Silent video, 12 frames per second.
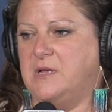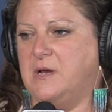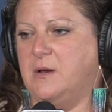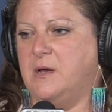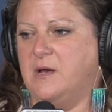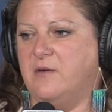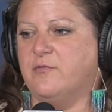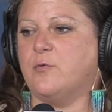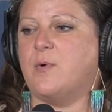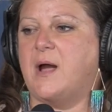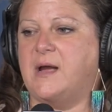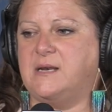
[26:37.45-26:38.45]
a
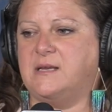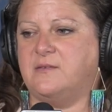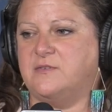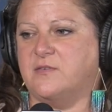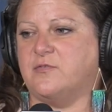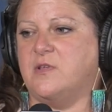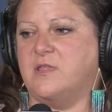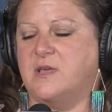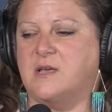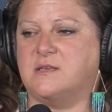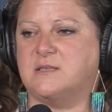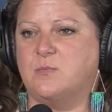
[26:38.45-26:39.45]
variety of different
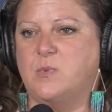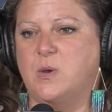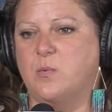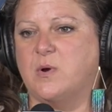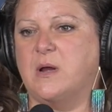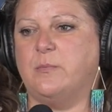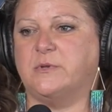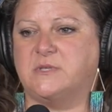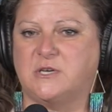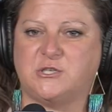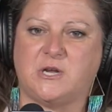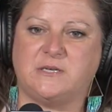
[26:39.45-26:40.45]
things, and we were able
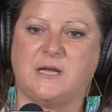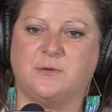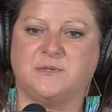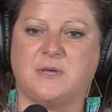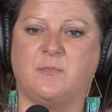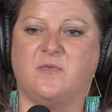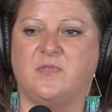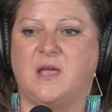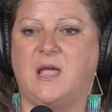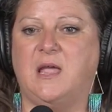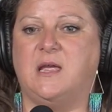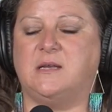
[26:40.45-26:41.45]
to shut down some of the
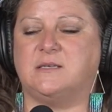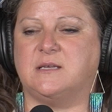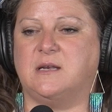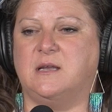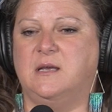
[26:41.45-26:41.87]
hate